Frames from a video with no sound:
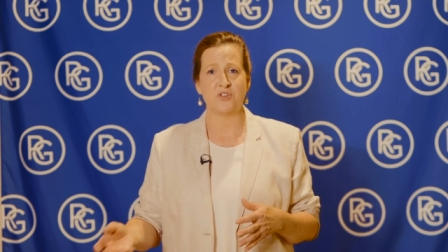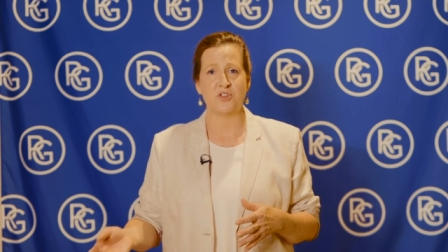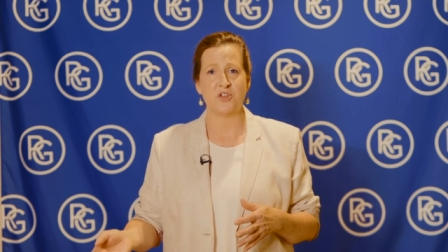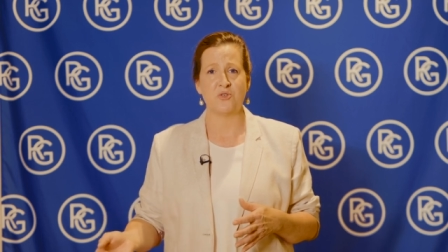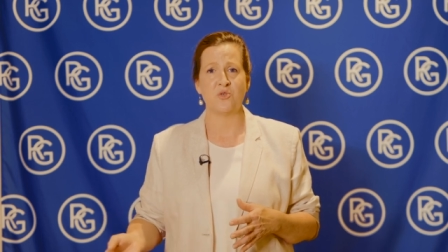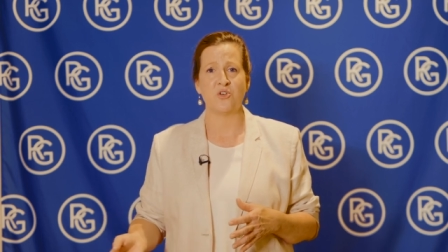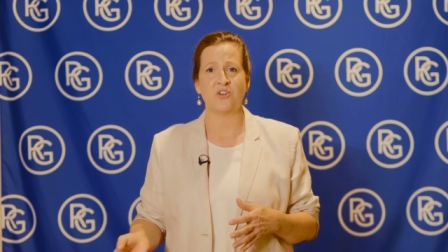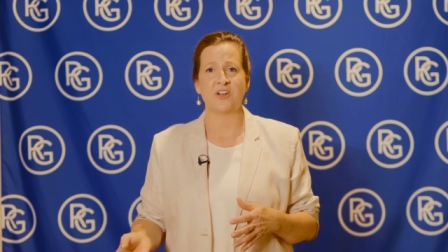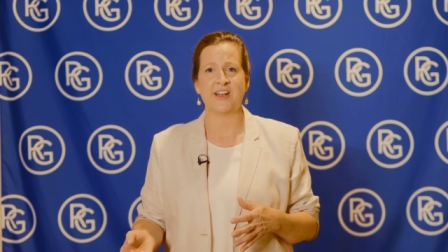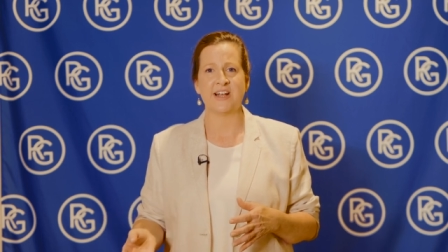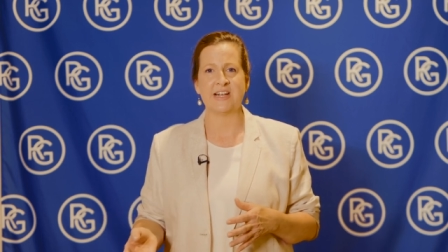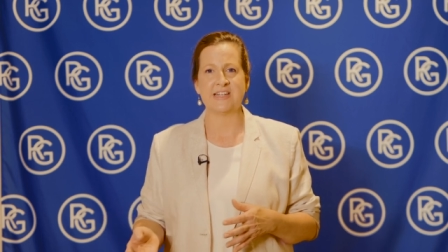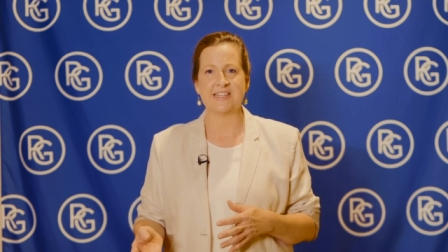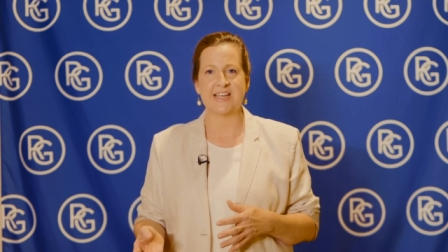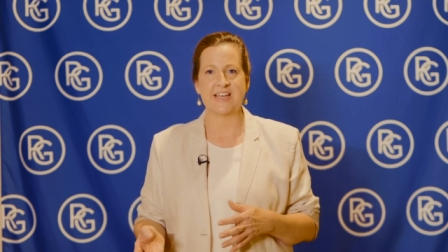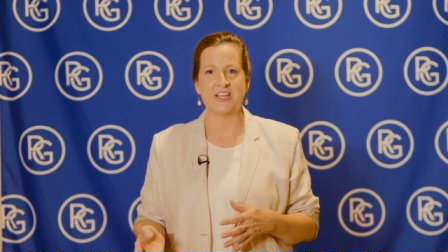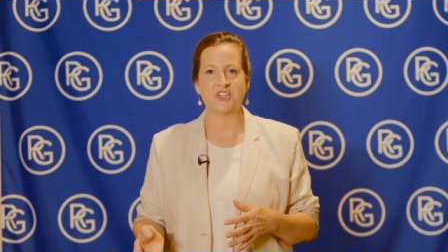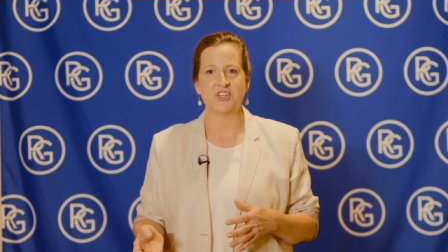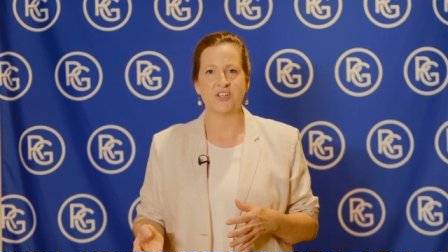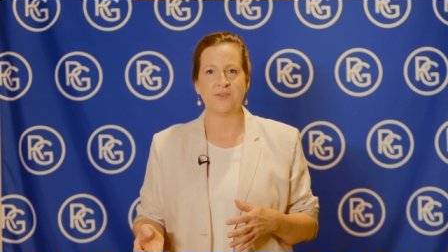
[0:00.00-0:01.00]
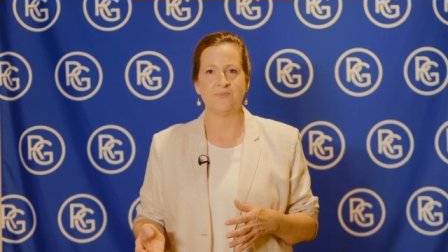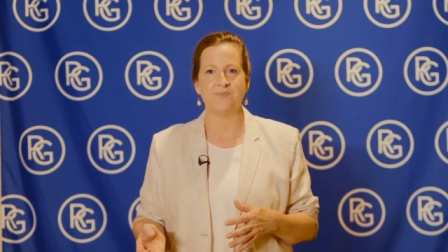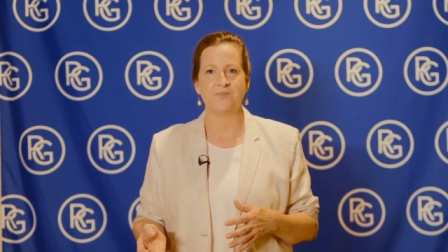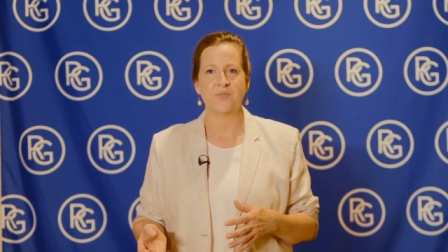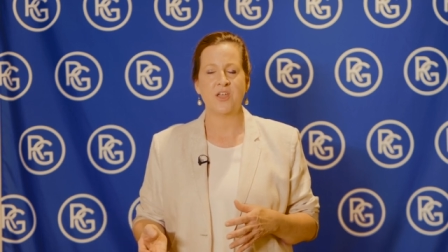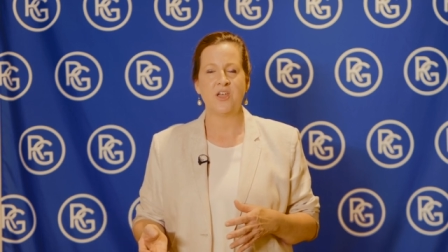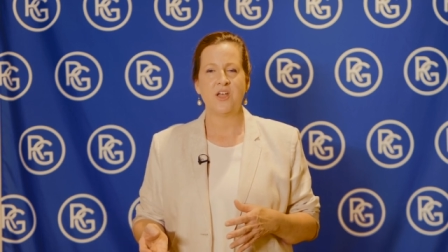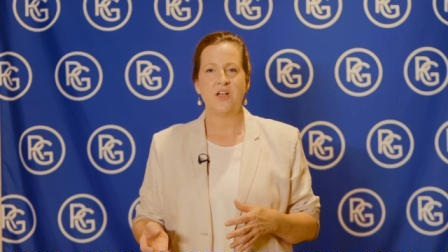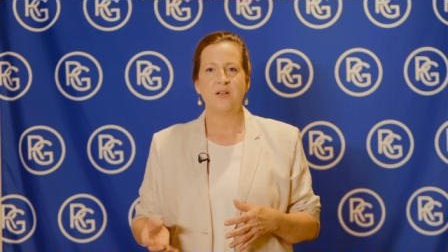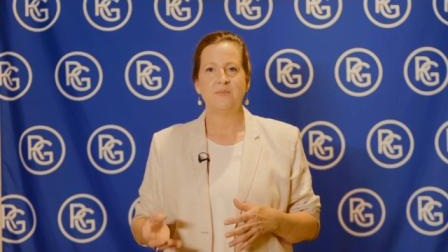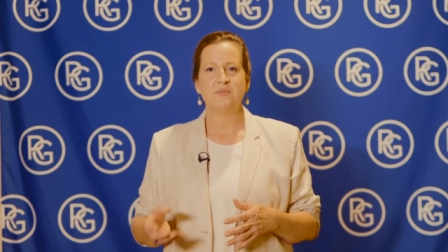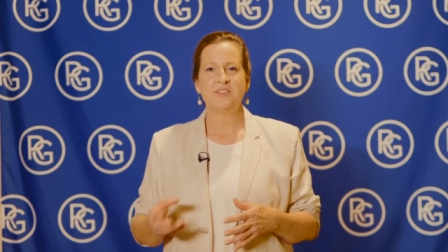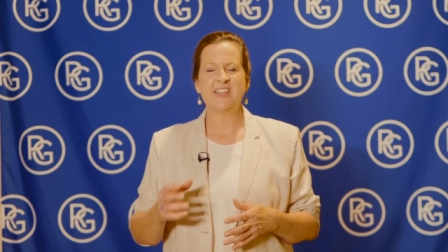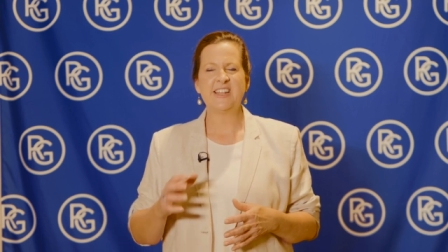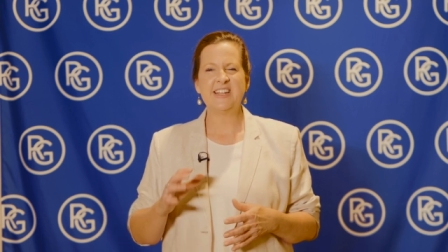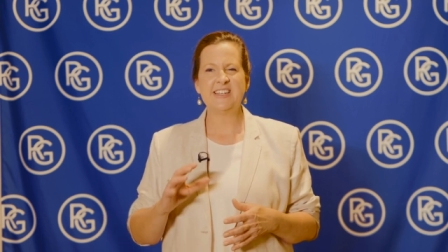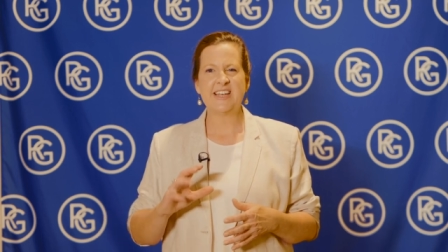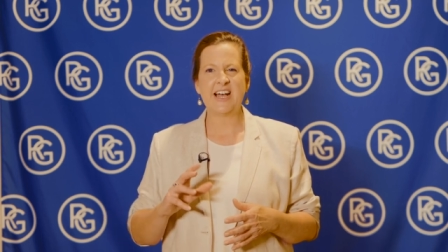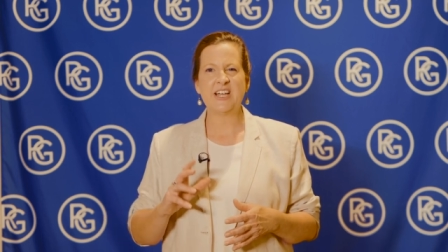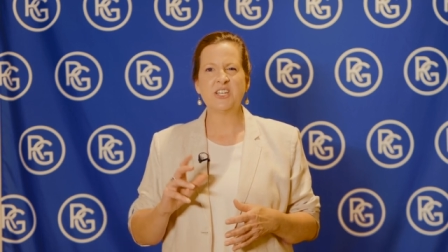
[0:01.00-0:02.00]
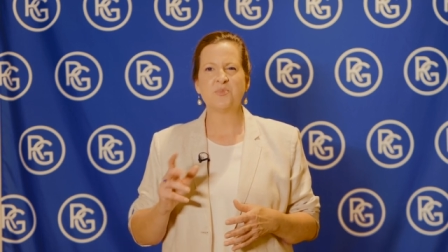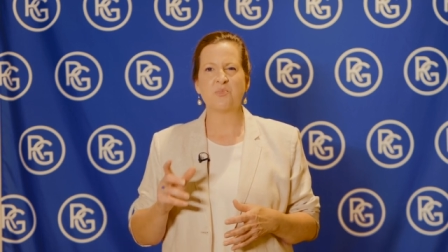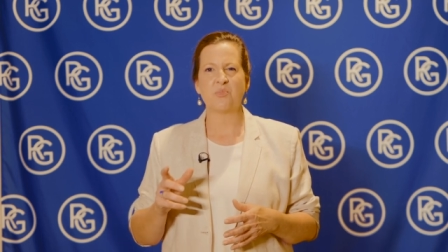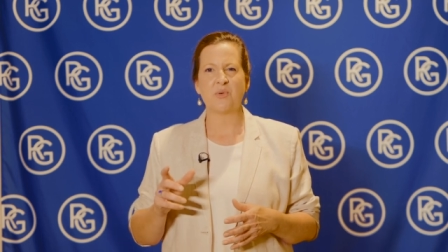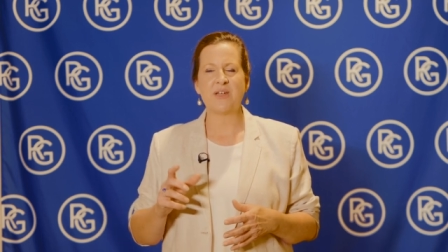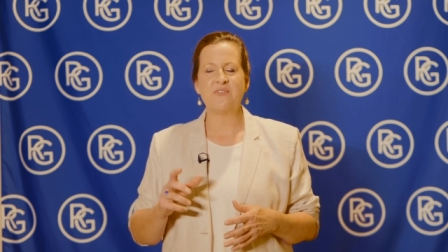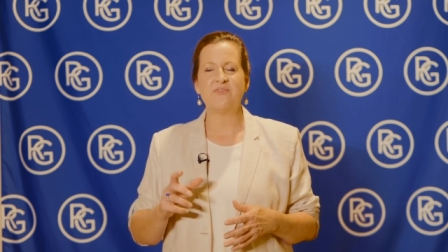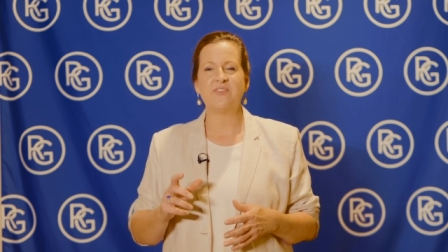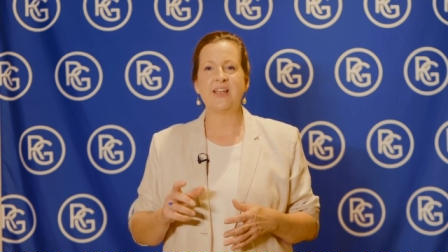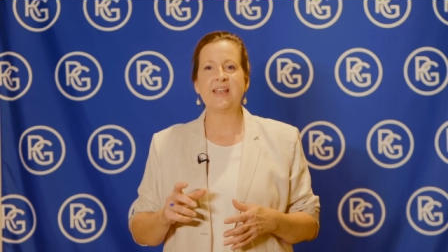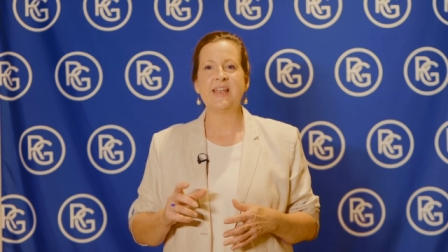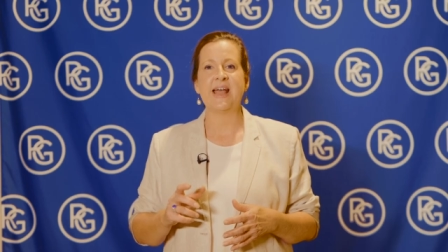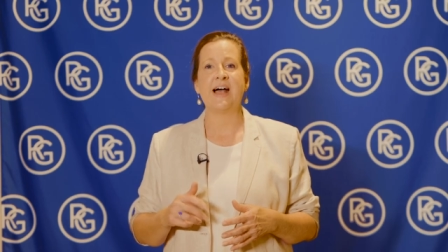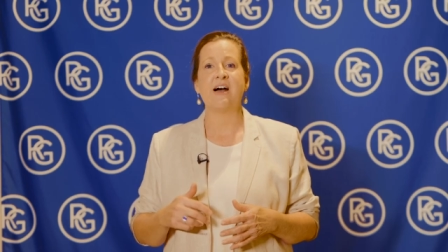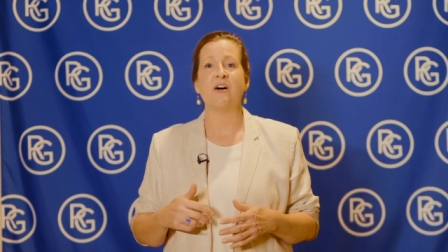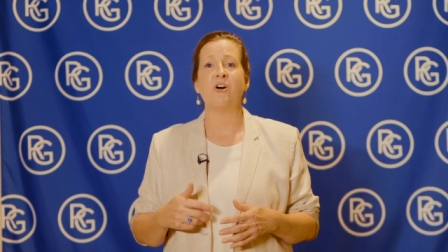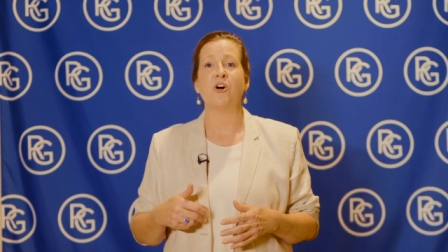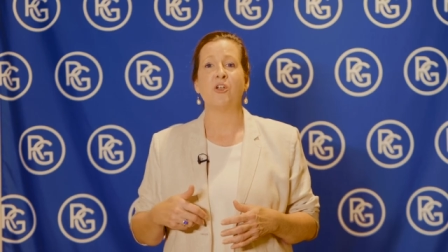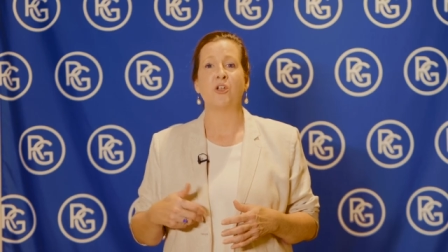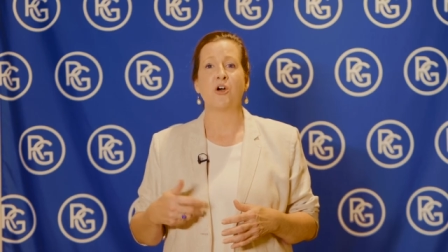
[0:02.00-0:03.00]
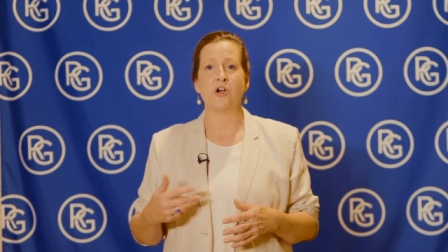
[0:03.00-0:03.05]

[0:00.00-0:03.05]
new organisation. It's going to touch briefly now on